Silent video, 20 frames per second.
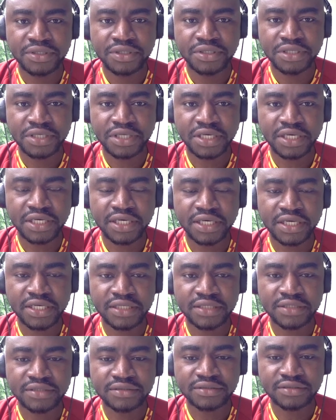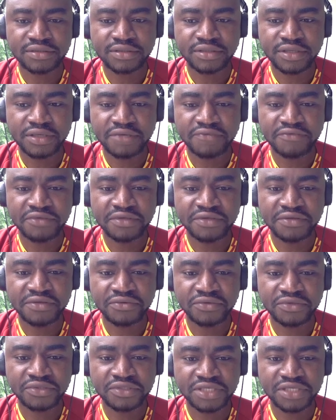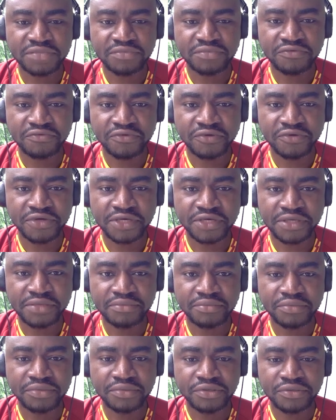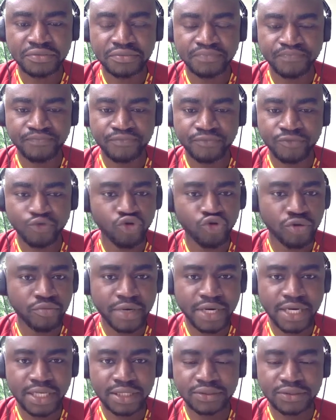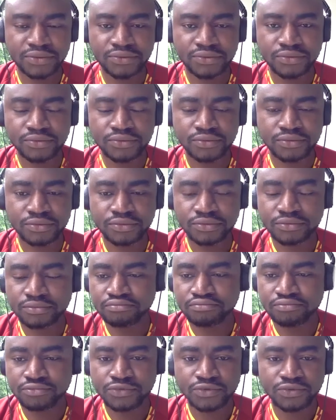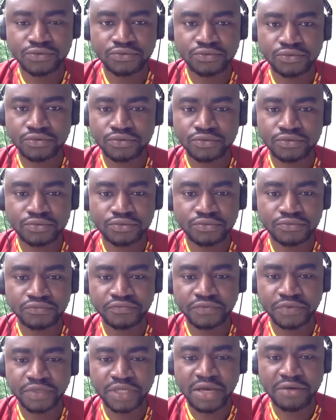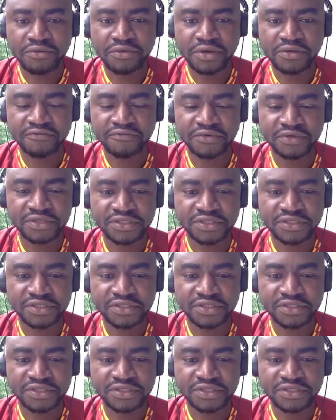and everything was said before him. But going back to Villarreal for the